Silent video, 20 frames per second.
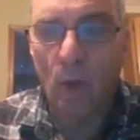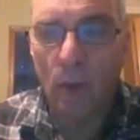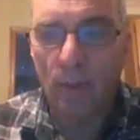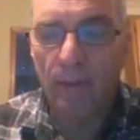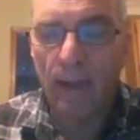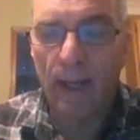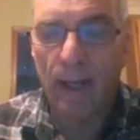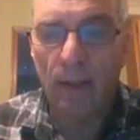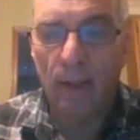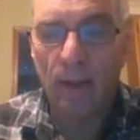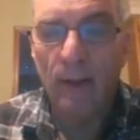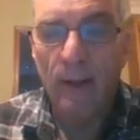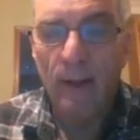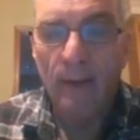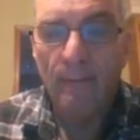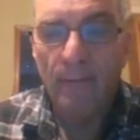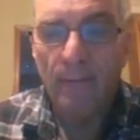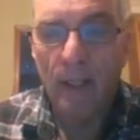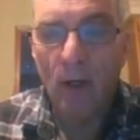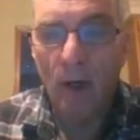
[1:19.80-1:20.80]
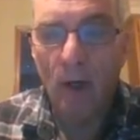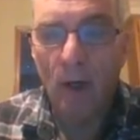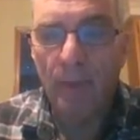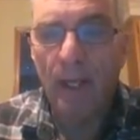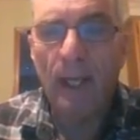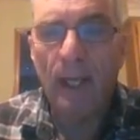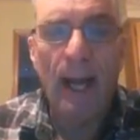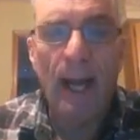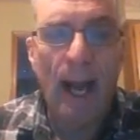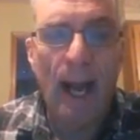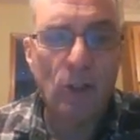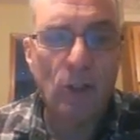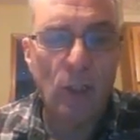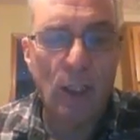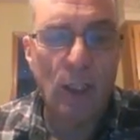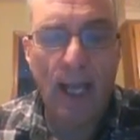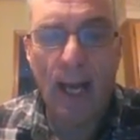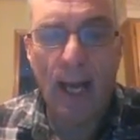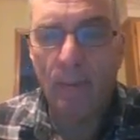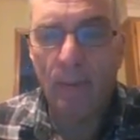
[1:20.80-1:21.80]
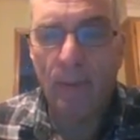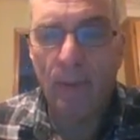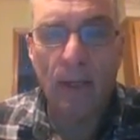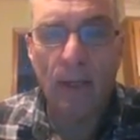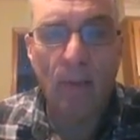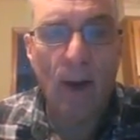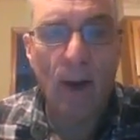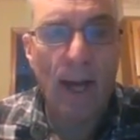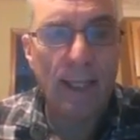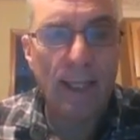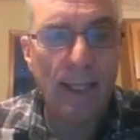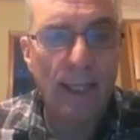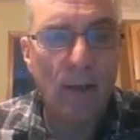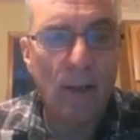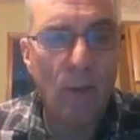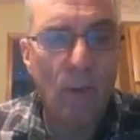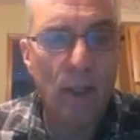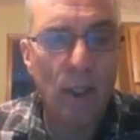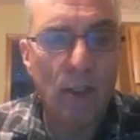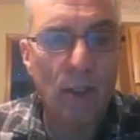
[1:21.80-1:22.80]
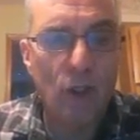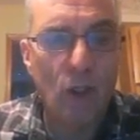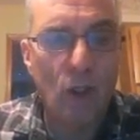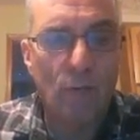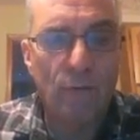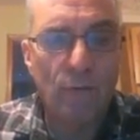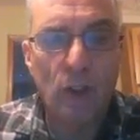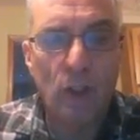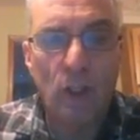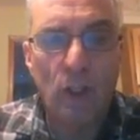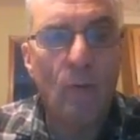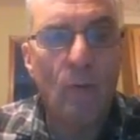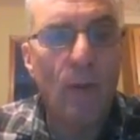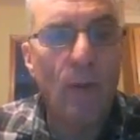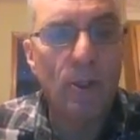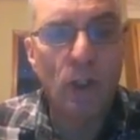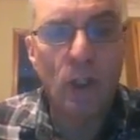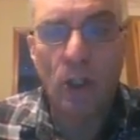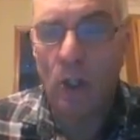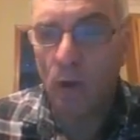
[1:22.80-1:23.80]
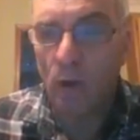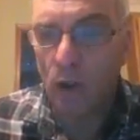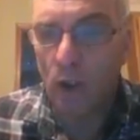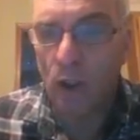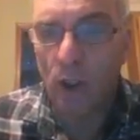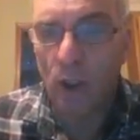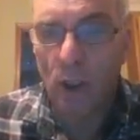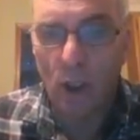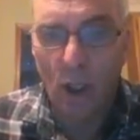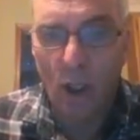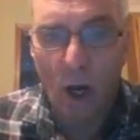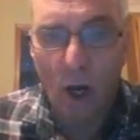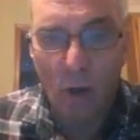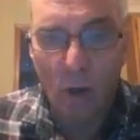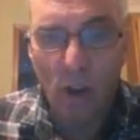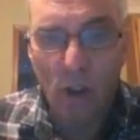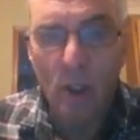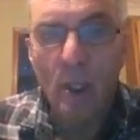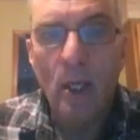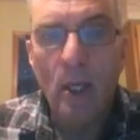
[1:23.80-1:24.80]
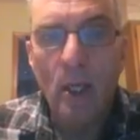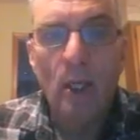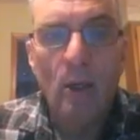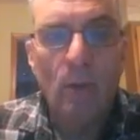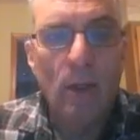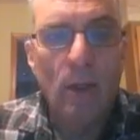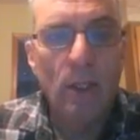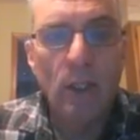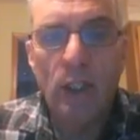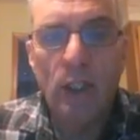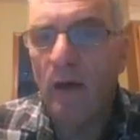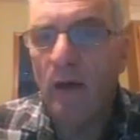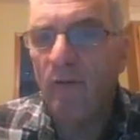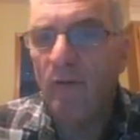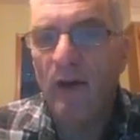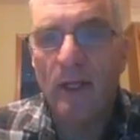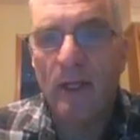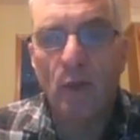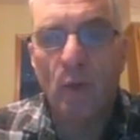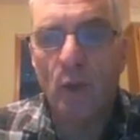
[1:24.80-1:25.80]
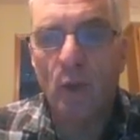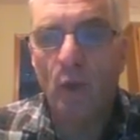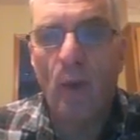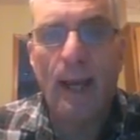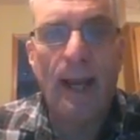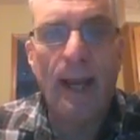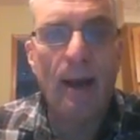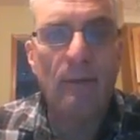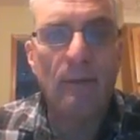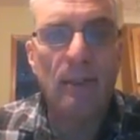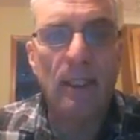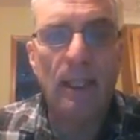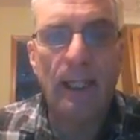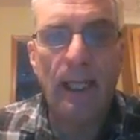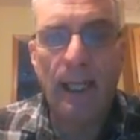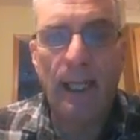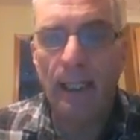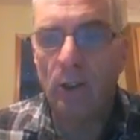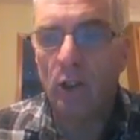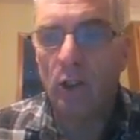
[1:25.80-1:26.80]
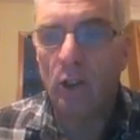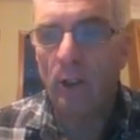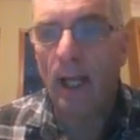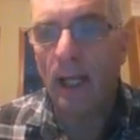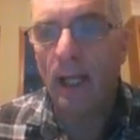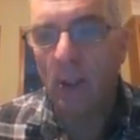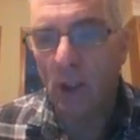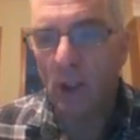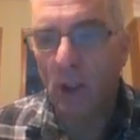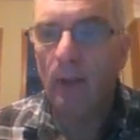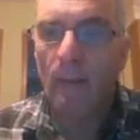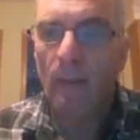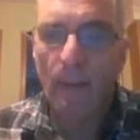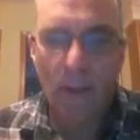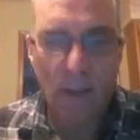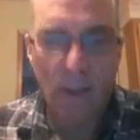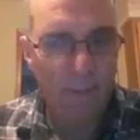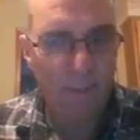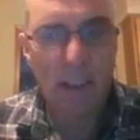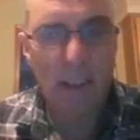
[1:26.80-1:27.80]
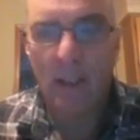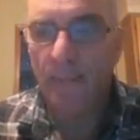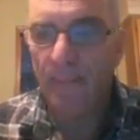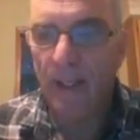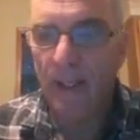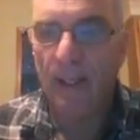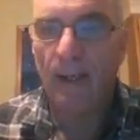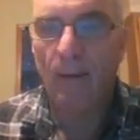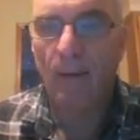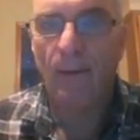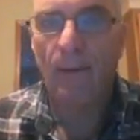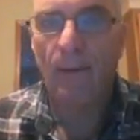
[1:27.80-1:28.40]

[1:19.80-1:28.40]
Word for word: work better. The European actually had a better idea with a surface low much closer to the coast where the GFS was way out to the east. So that's going to be something I